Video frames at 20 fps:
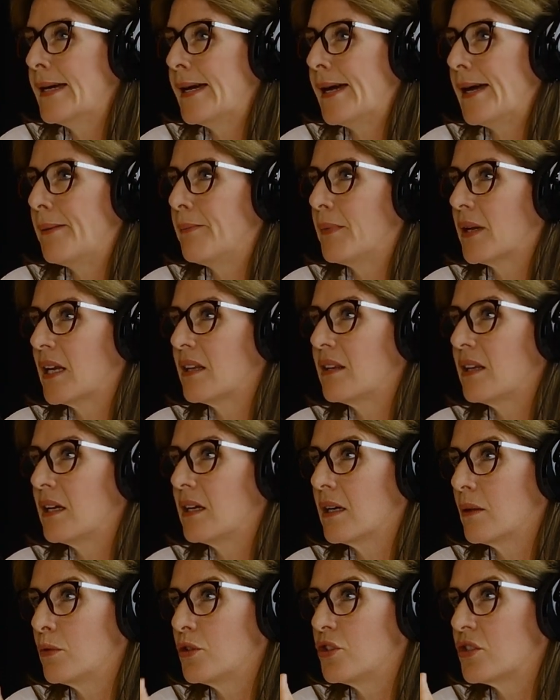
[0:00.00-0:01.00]
And I think
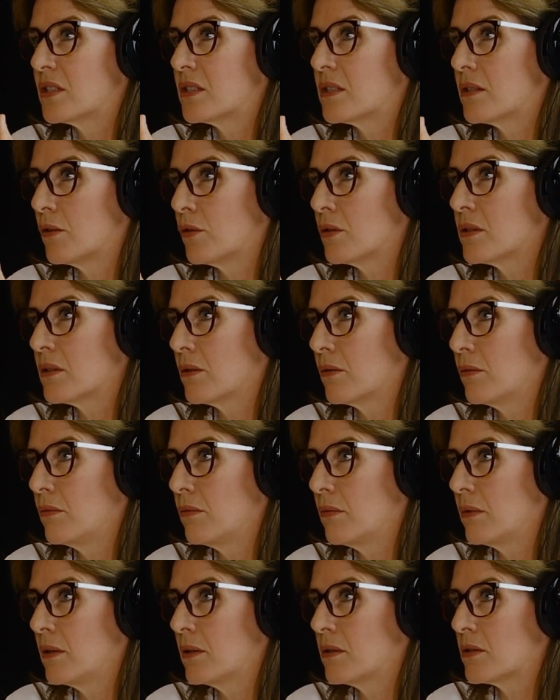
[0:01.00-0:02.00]
I would just also
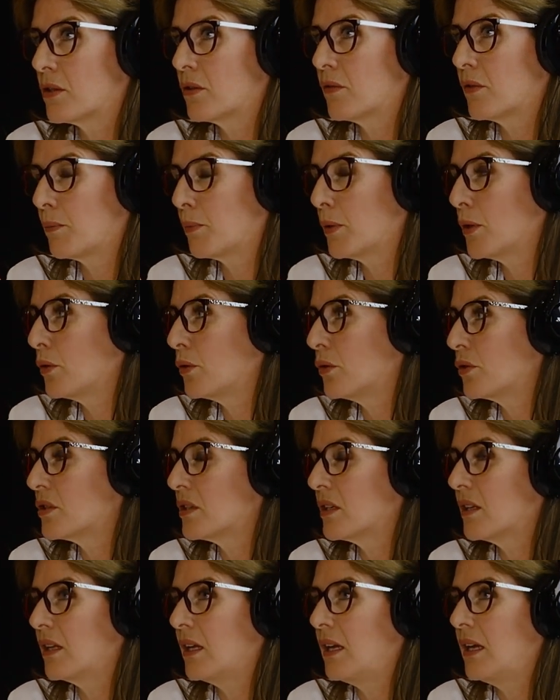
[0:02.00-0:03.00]
sort of applaud
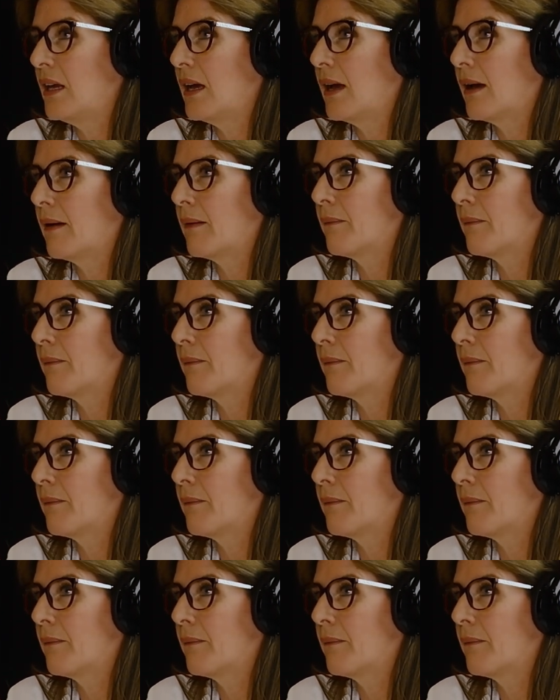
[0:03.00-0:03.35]
the